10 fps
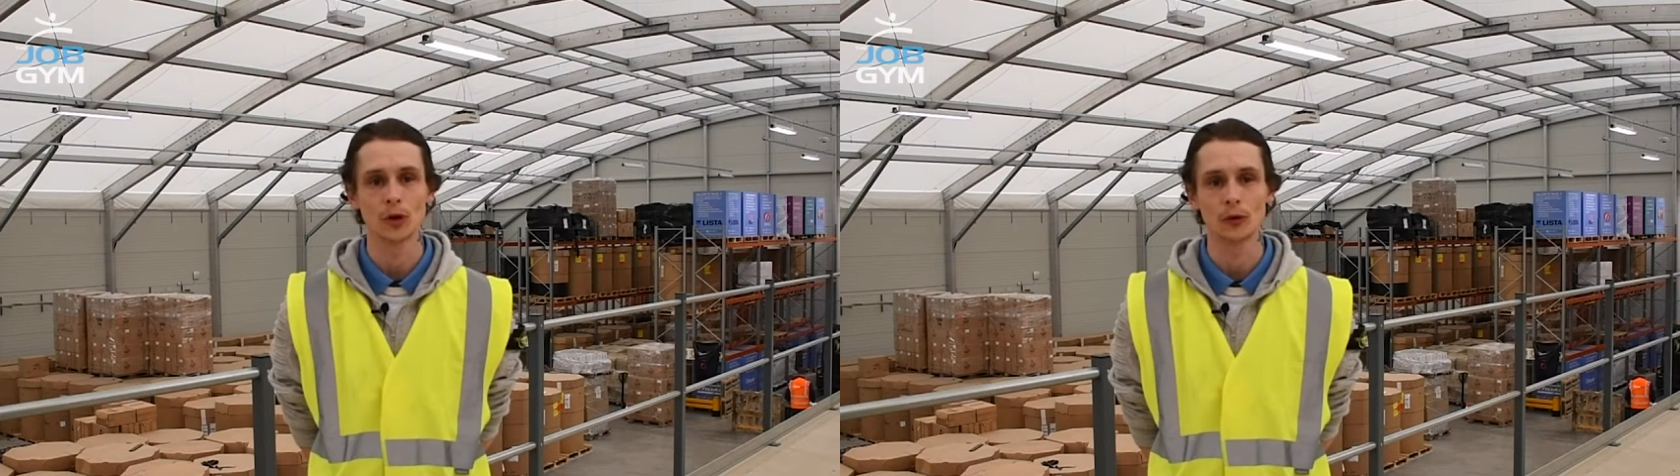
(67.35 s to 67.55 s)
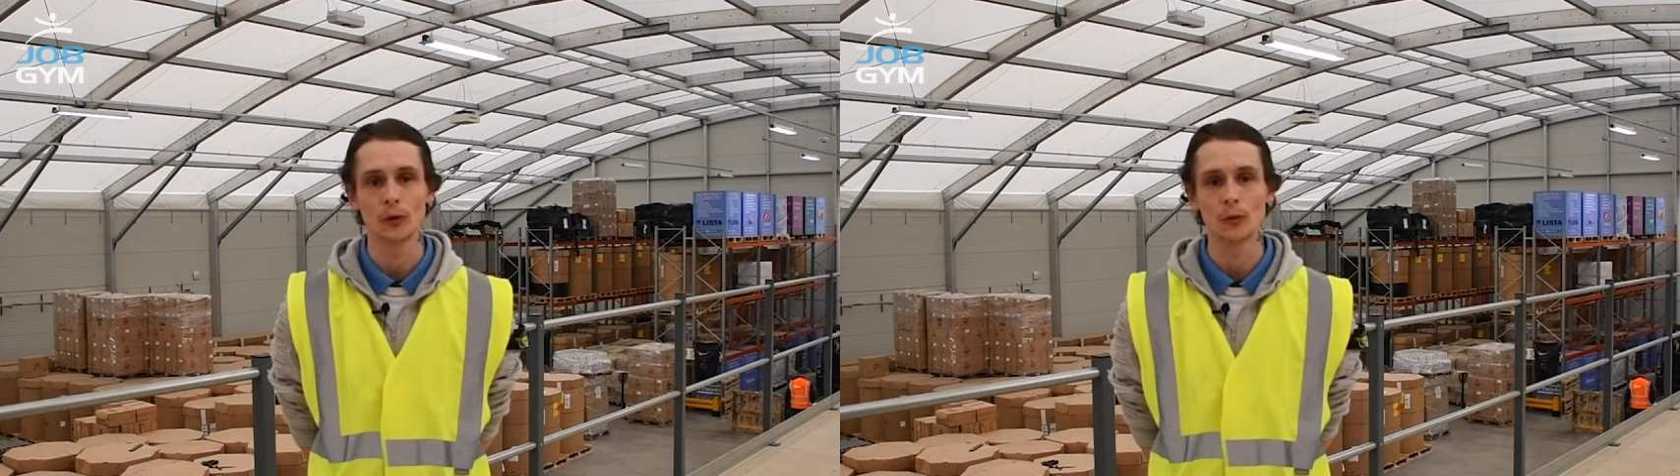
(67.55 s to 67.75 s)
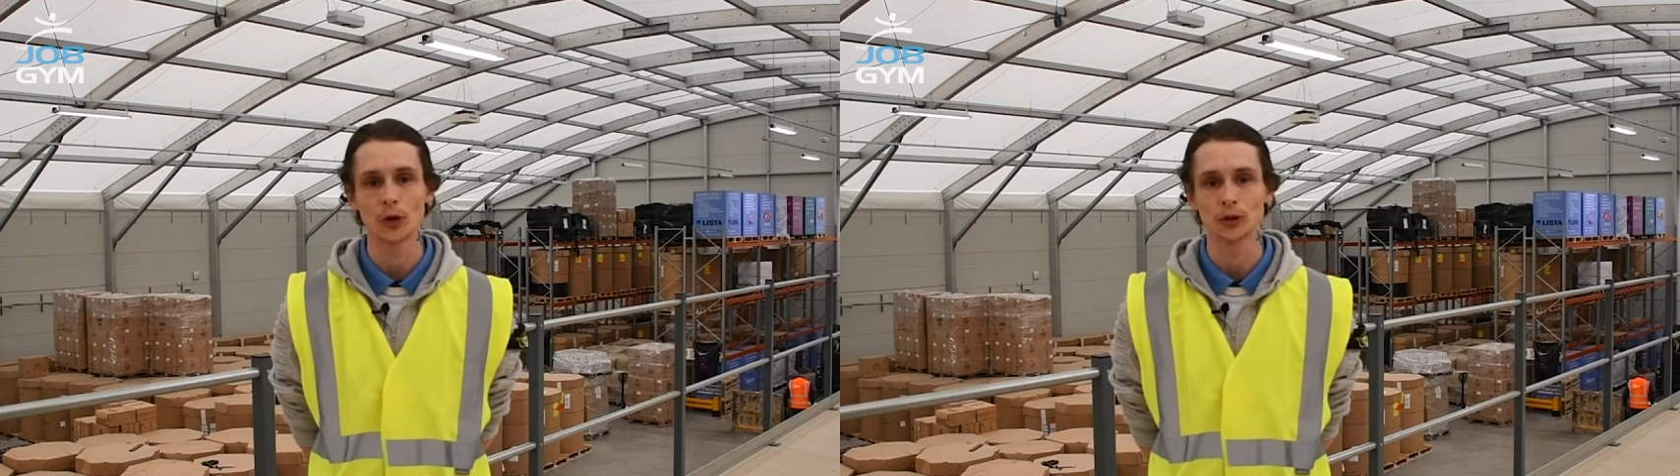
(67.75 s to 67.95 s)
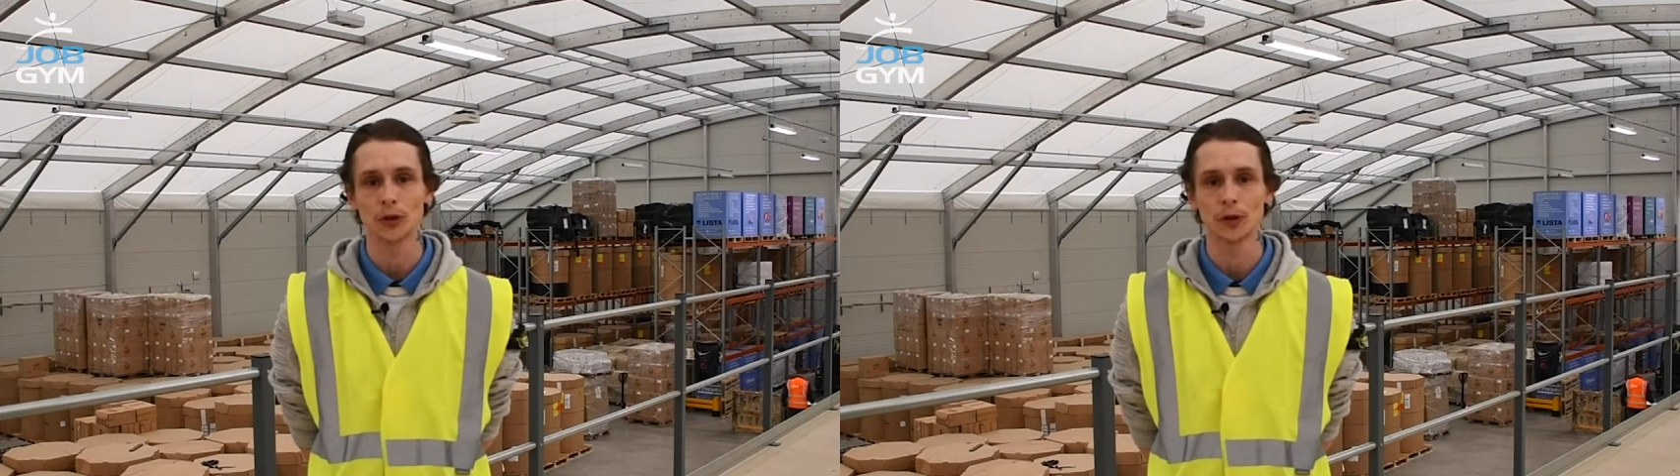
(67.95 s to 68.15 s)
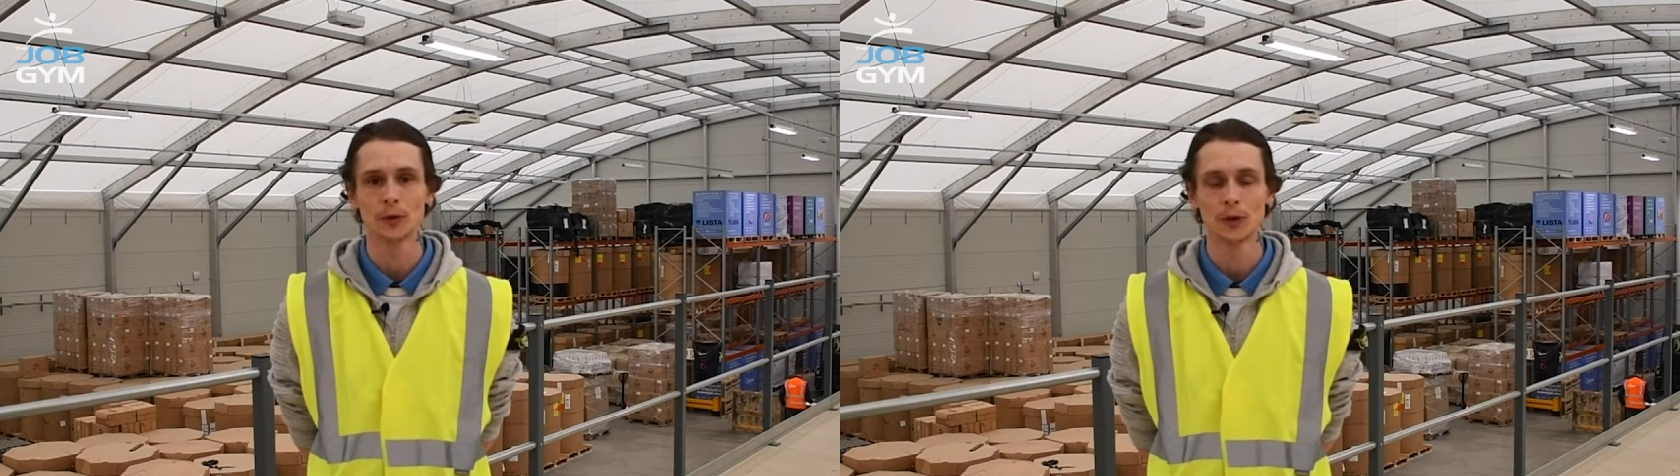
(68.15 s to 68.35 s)
not knowing what to
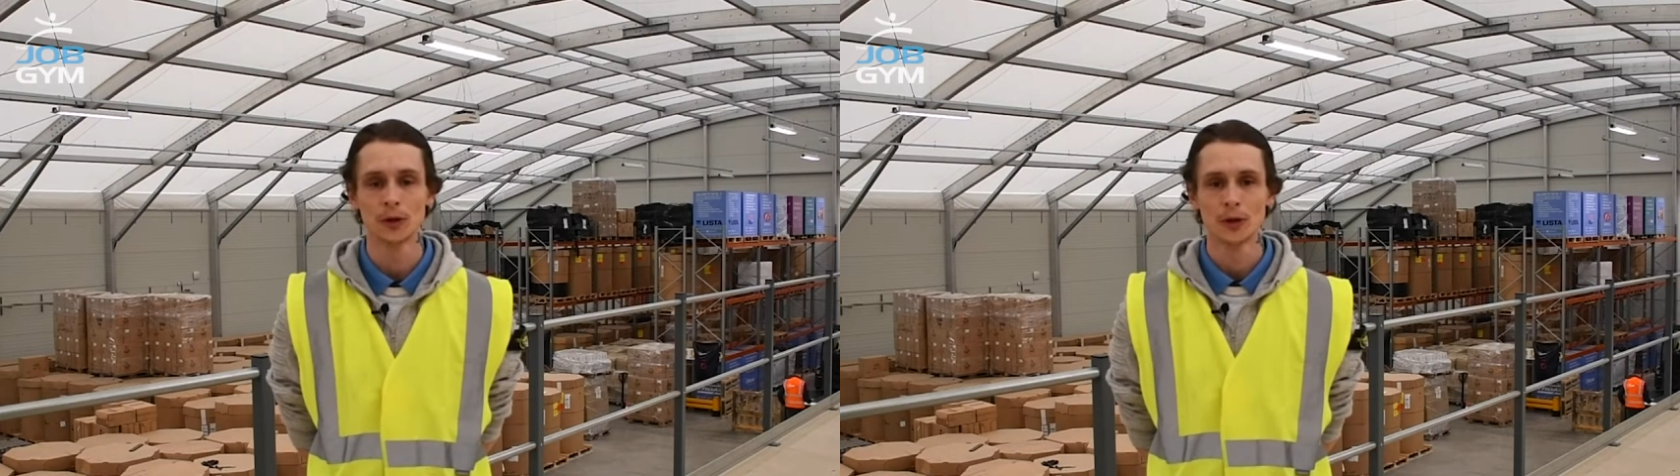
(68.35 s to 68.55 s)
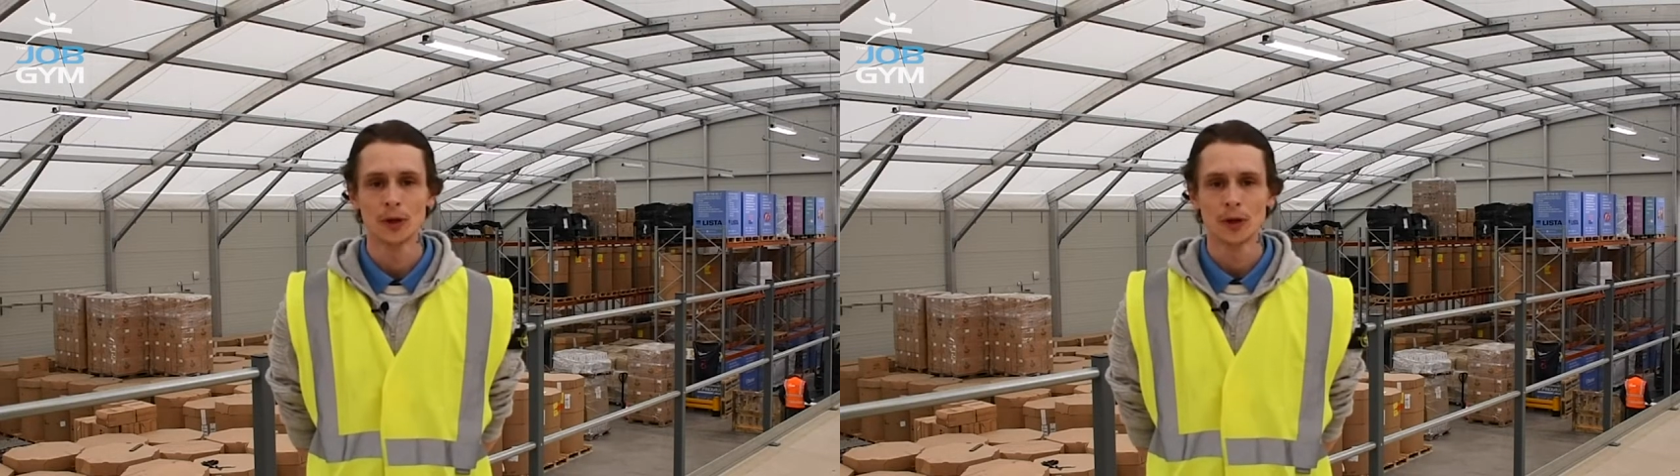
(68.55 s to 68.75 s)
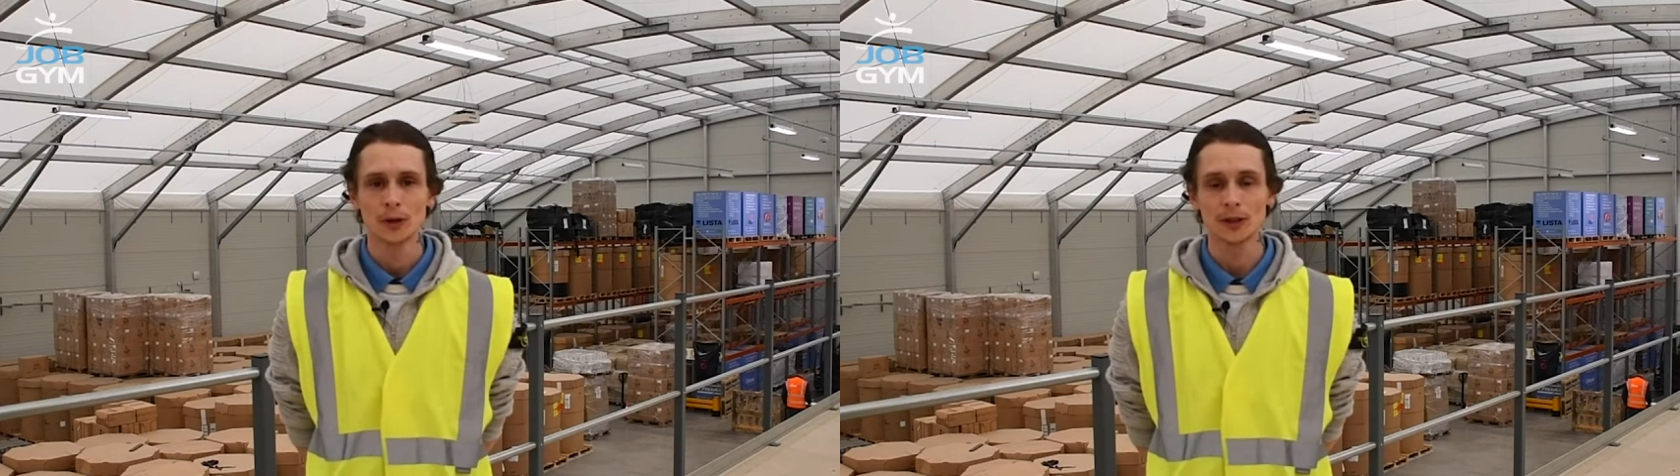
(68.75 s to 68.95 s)
do.